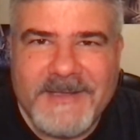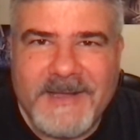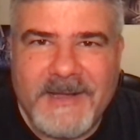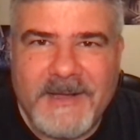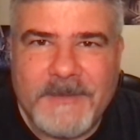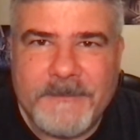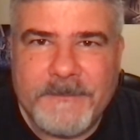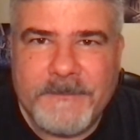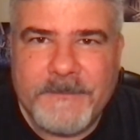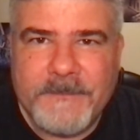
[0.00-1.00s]

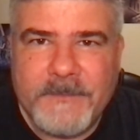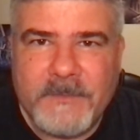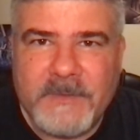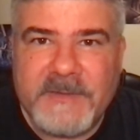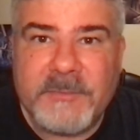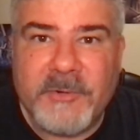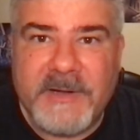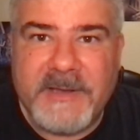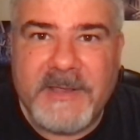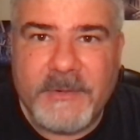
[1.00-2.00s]
Um, let's
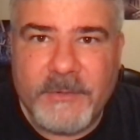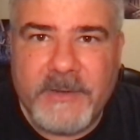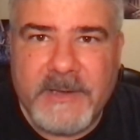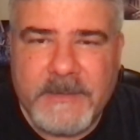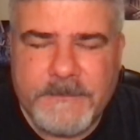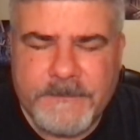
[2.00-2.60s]
pray together, okay?